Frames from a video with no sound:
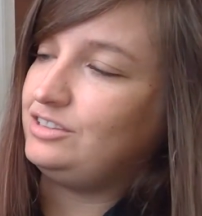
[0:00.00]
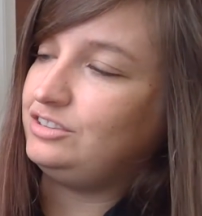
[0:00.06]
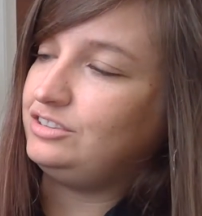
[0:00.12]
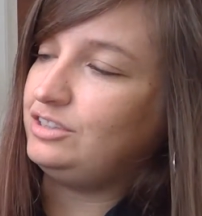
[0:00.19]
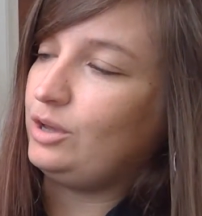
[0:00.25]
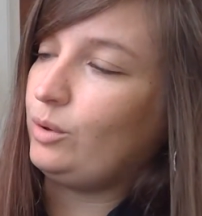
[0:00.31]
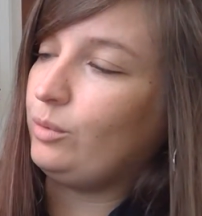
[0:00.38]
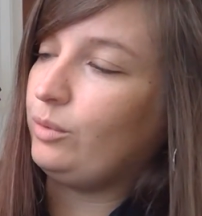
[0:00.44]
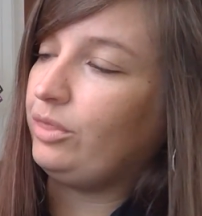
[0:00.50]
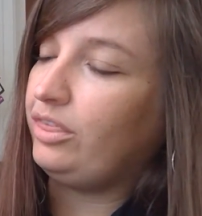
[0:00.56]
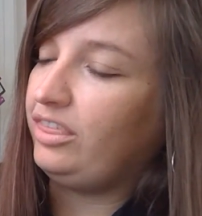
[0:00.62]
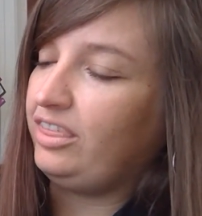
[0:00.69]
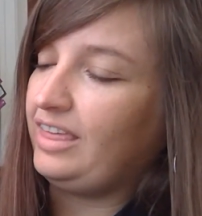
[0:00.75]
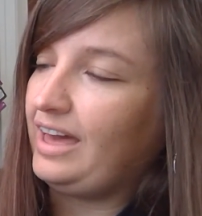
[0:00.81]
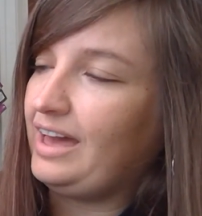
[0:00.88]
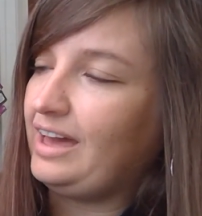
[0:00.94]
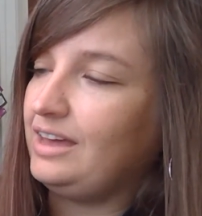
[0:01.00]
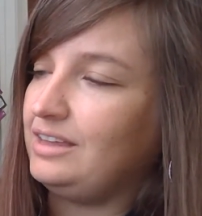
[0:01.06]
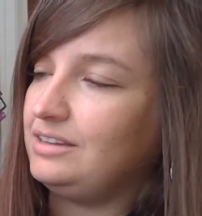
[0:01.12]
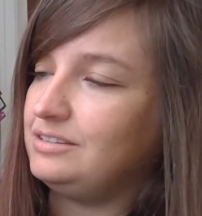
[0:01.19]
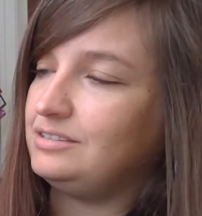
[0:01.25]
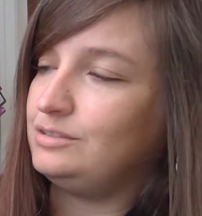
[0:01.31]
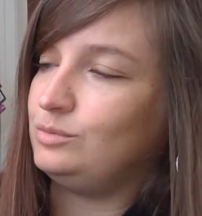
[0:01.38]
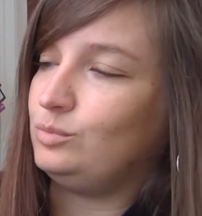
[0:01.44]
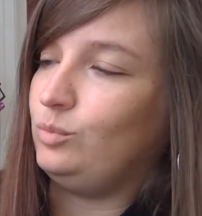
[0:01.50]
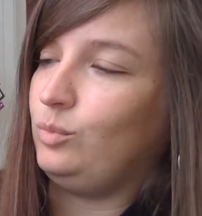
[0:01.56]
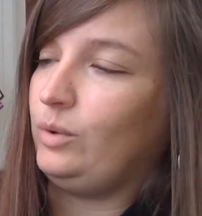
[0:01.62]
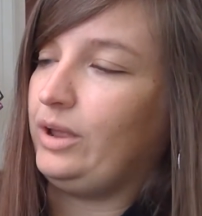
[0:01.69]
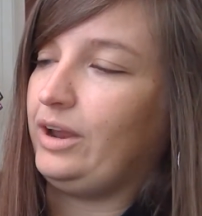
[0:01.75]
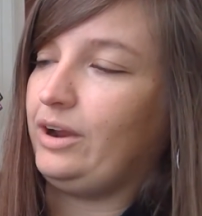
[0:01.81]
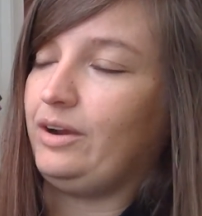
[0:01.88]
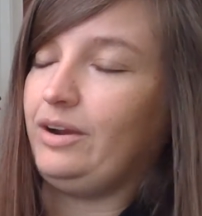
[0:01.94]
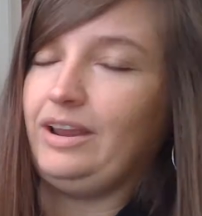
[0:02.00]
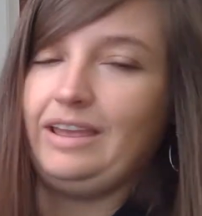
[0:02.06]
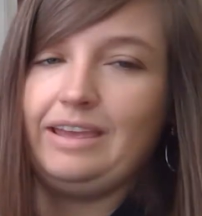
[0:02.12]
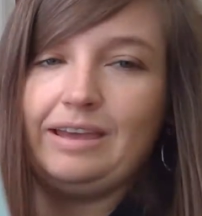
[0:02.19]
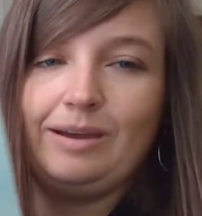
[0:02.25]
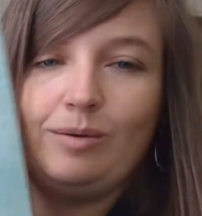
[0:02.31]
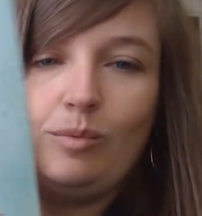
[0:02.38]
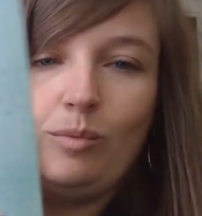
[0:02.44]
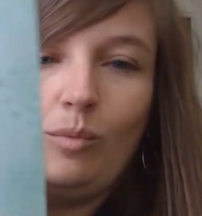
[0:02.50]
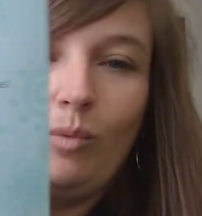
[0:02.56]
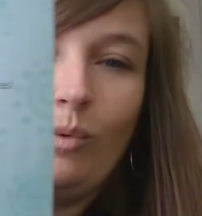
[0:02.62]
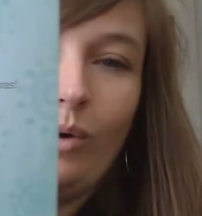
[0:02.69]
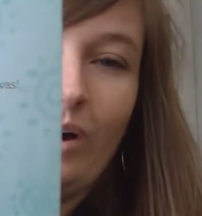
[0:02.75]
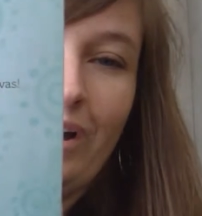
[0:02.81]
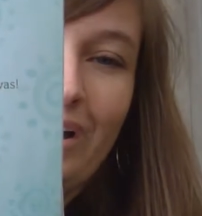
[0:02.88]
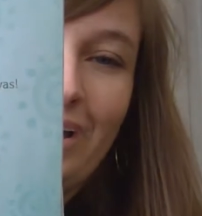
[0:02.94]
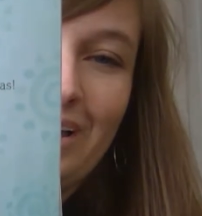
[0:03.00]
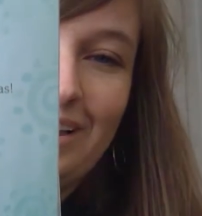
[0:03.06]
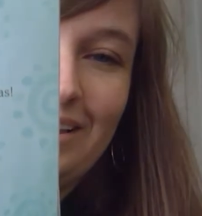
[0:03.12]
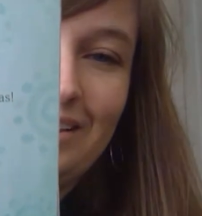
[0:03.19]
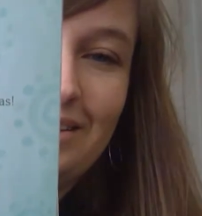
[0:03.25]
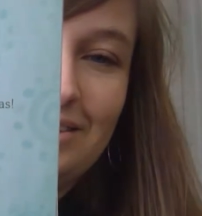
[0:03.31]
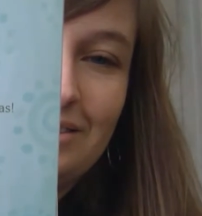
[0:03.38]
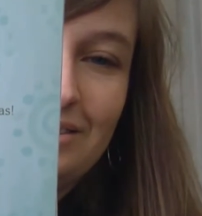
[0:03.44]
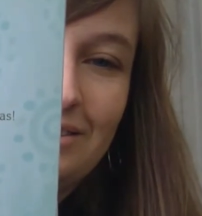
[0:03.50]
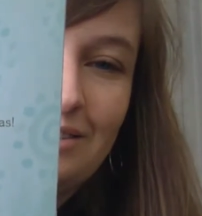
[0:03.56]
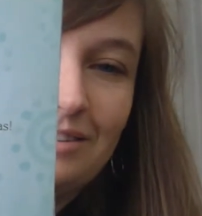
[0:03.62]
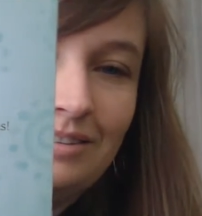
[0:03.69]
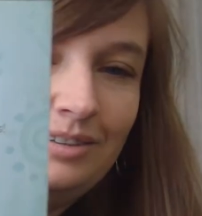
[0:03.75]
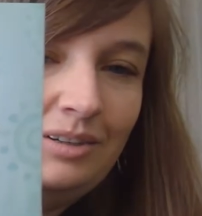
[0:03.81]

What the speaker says: So that's where it was.